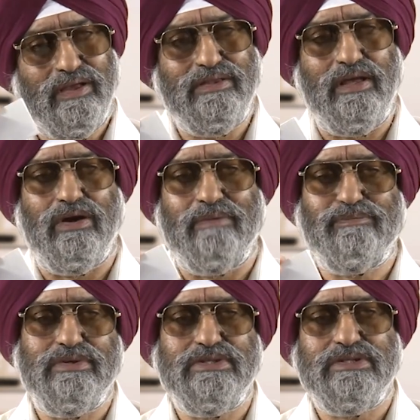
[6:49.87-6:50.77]
the
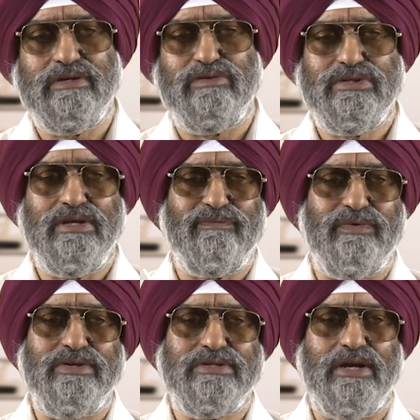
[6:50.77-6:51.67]
composition of C
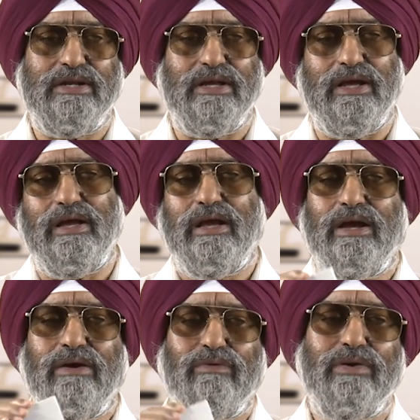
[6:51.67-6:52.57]
fixed at k,
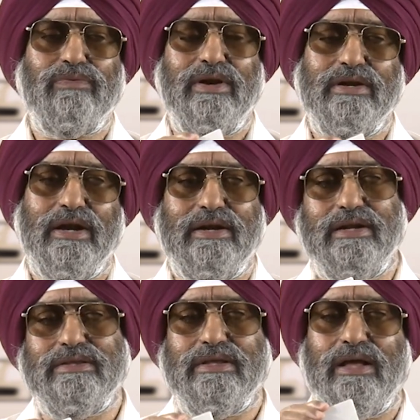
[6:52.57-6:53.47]
what we will get
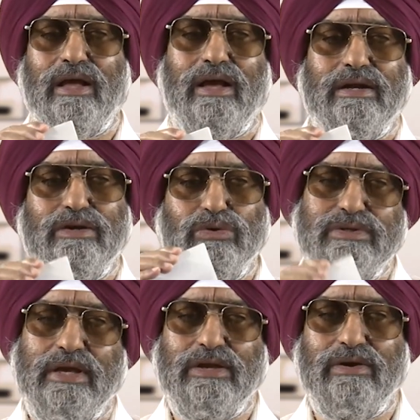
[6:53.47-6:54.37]
is a tooth
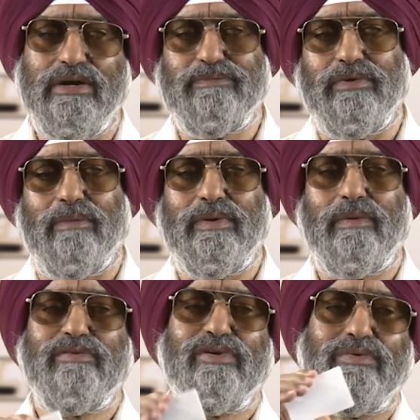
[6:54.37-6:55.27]
security
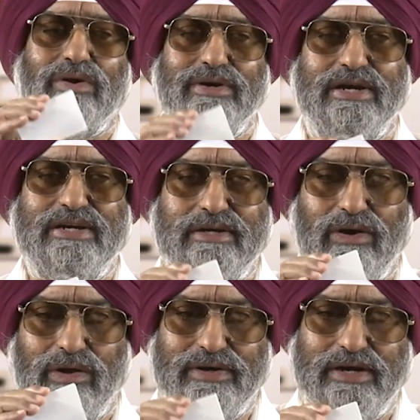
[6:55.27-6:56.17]
problem and we have already
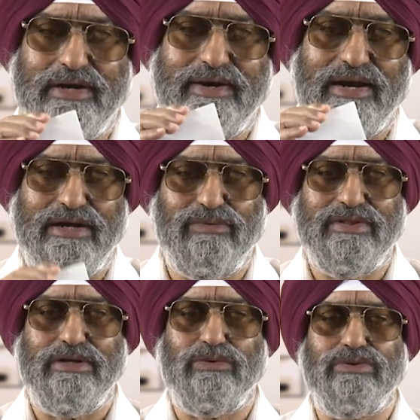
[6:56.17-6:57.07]
already dealt
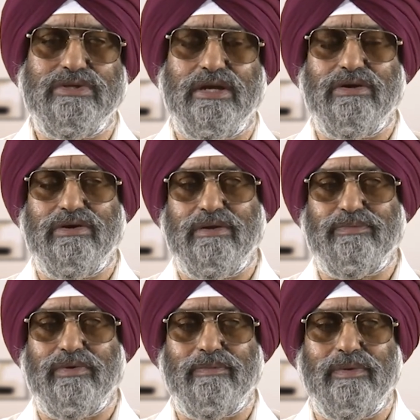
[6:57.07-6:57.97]
with the tooth security
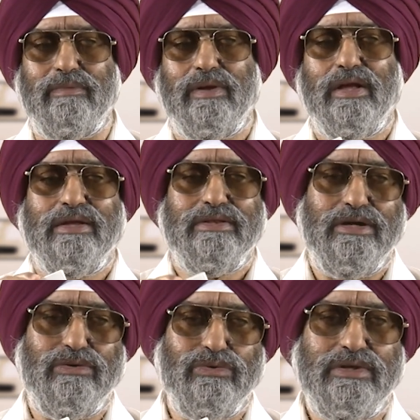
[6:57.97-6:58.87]
problem.
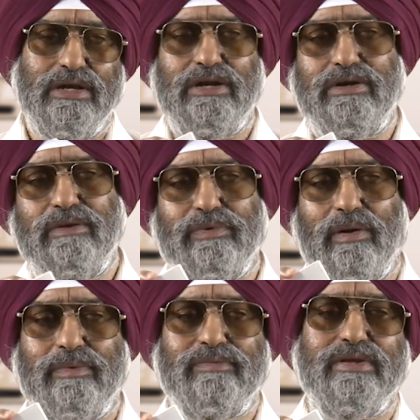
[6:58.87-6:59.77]
The tooth security
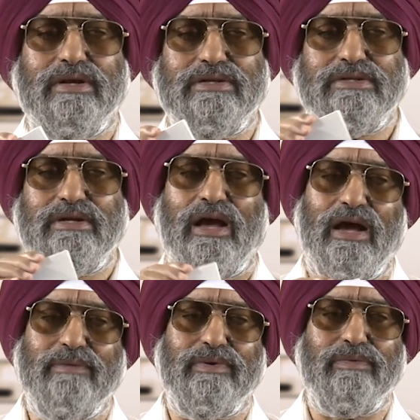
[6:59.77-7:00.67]
problem results in a
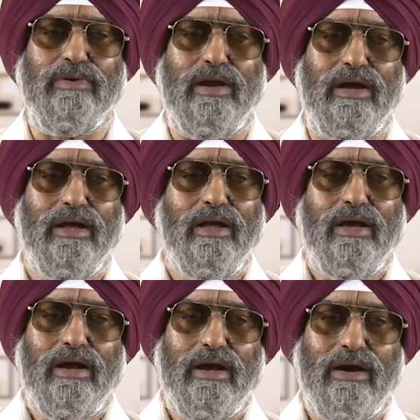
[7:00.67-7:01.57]
hyperbola
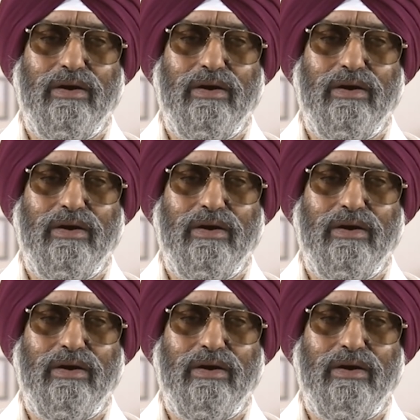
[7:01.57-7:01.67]
uh,